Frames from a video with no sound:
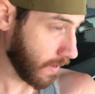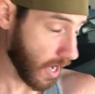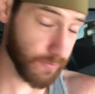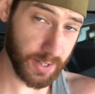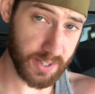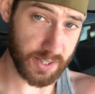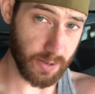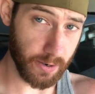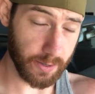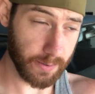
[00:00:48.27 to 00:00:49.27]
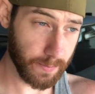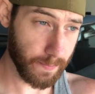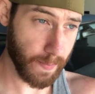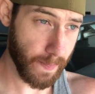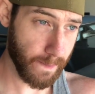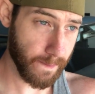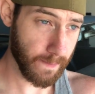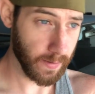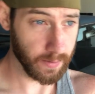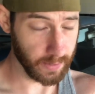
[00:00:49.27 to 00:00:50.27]
I fixed the starter,
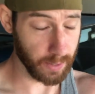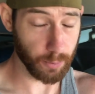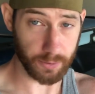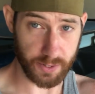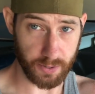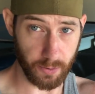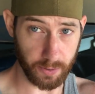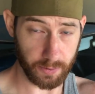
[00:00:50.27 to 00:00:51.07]
then I broke the starter.